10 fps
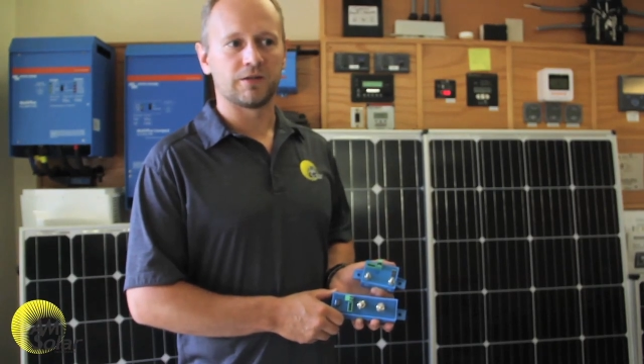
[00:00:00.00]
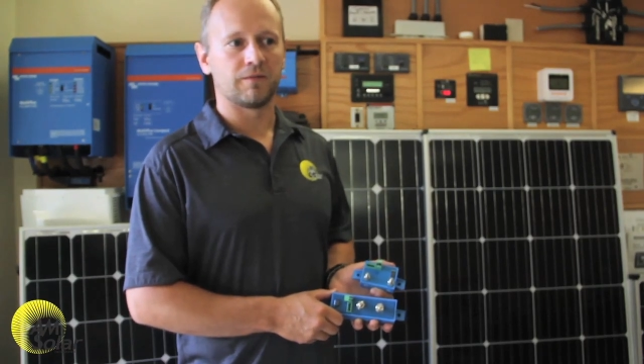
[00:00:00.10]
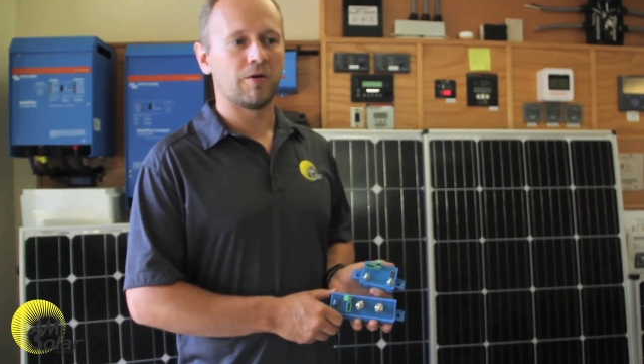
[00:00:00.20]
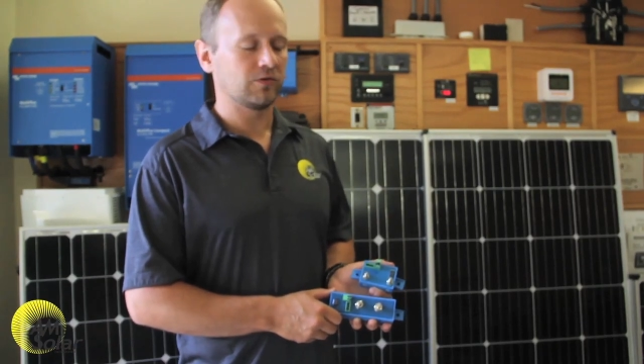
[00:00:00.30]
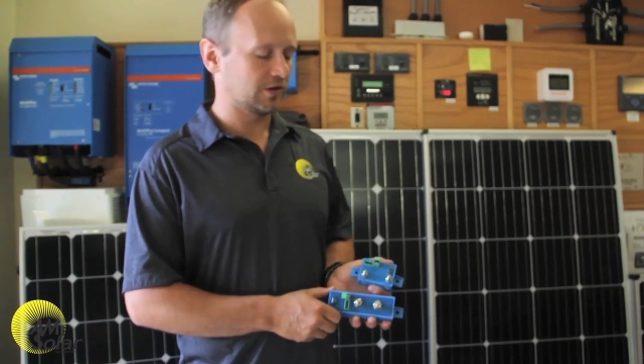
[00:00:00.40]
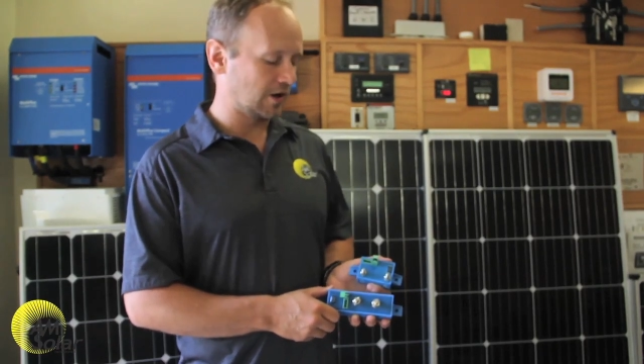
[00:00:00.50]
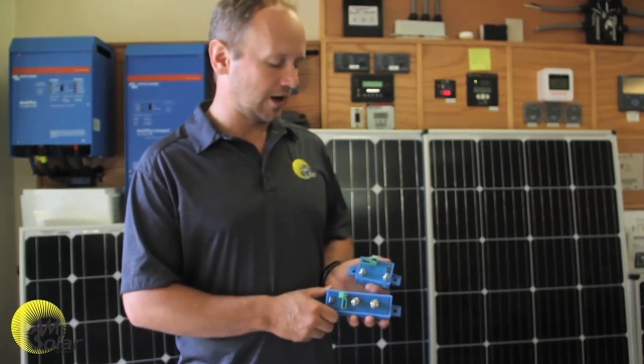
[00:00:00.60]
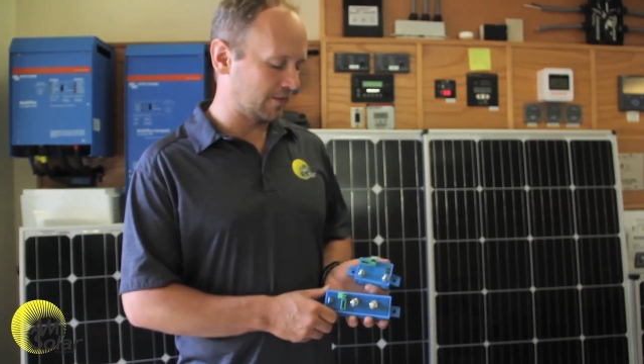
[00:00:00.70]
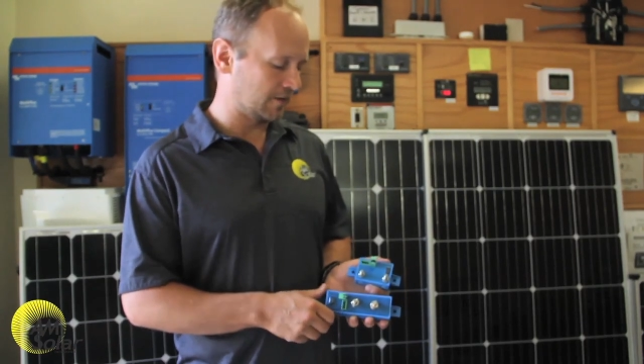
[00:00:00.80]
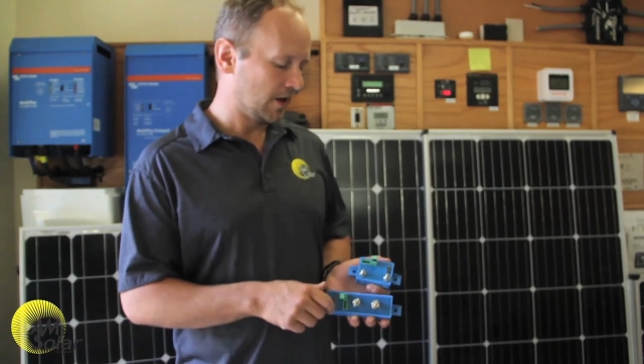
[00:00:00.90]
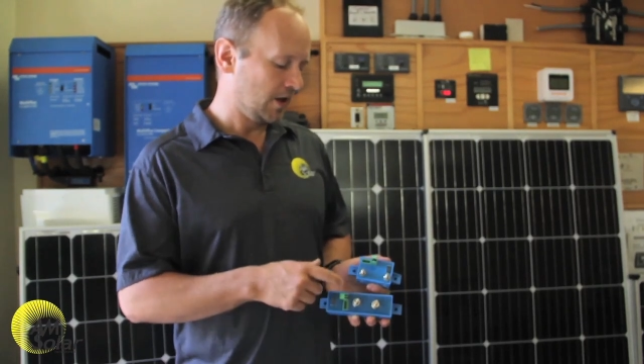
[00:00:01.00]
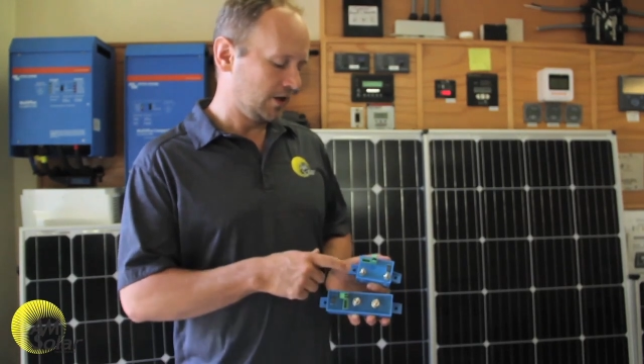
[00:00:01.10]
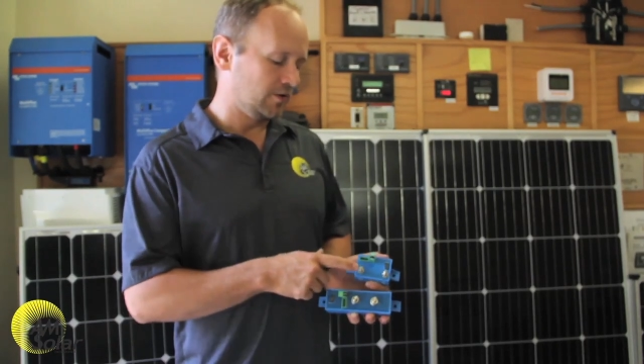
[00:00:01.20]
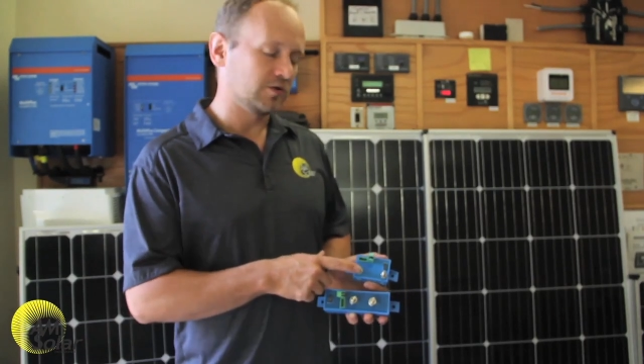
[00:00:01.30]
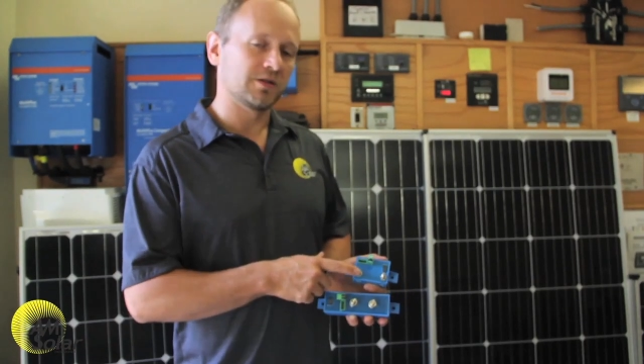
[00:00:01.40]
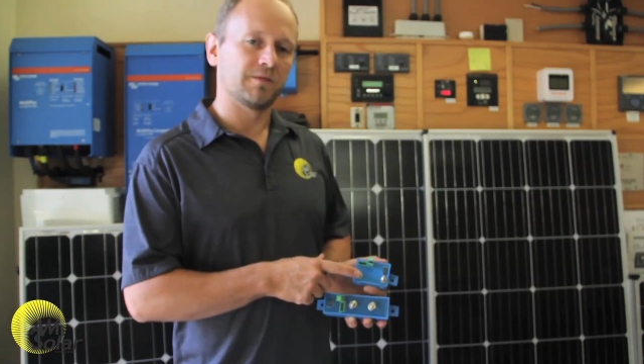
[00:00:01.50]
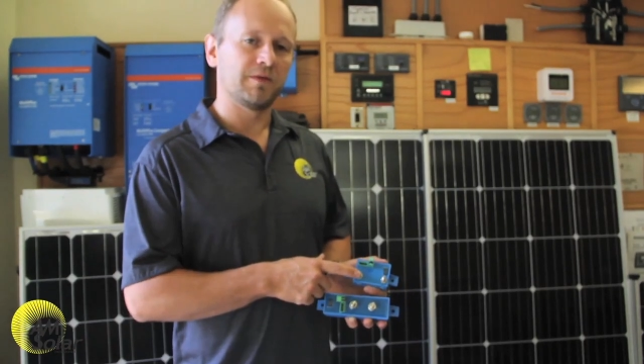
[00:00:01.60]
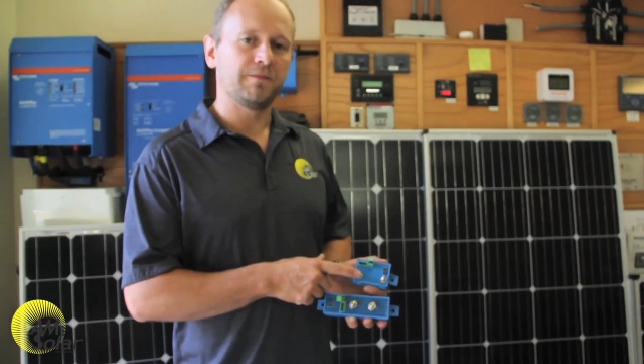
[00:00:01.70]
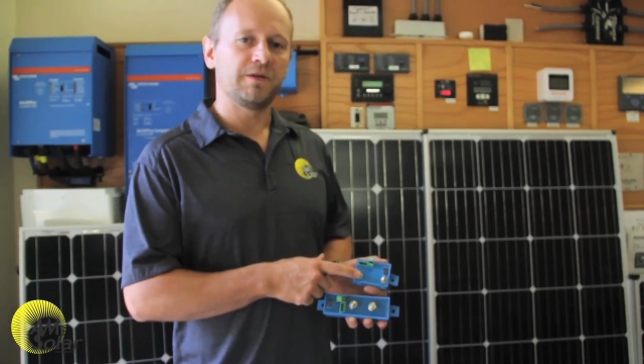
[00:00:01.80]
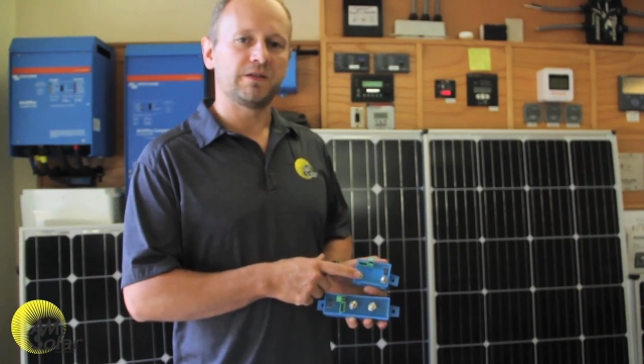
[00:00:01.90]
The most common uses the
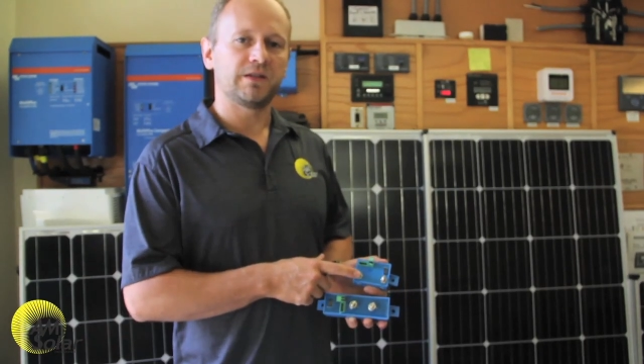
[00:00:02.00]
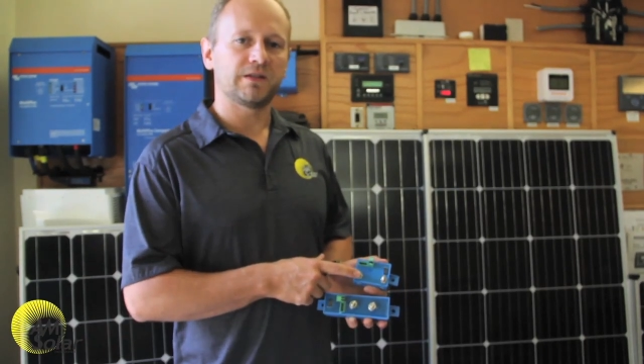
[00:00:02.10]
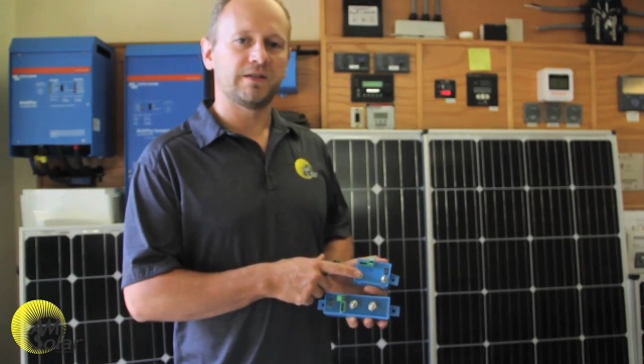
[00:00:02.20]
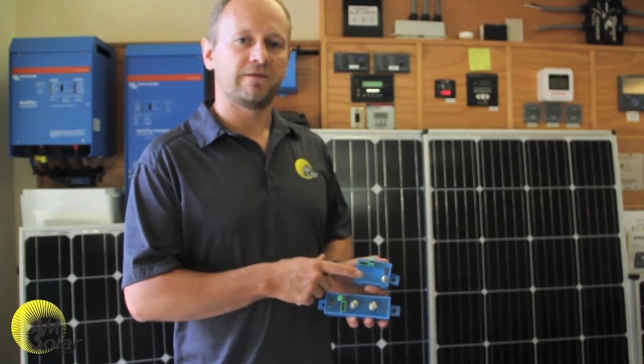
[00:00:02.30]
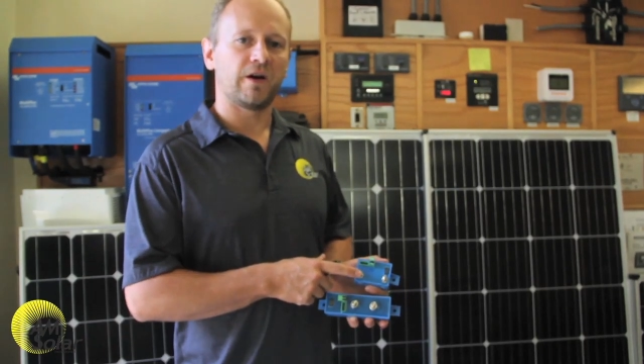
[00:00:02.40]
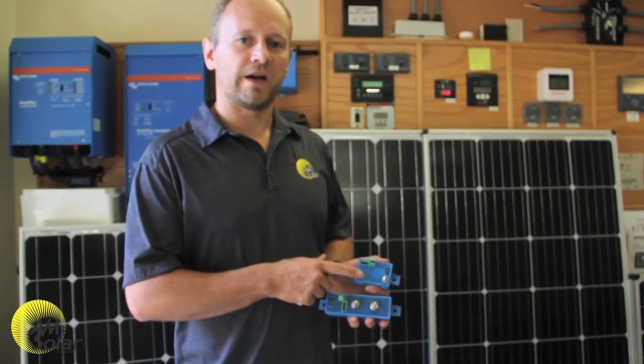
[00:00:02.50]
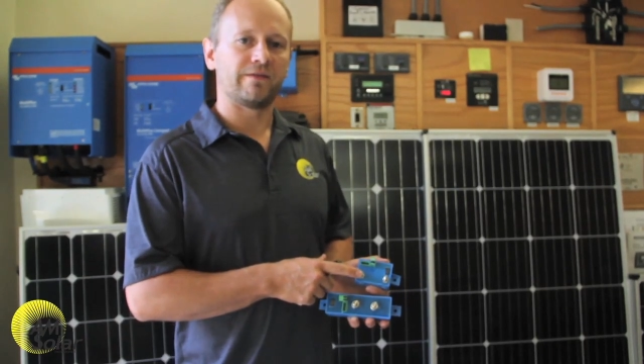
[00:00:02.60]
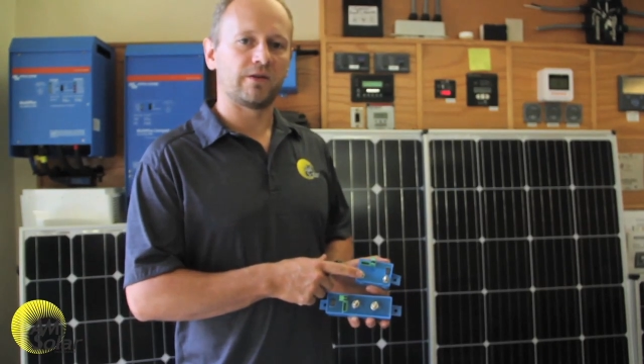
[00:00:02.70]
BP-65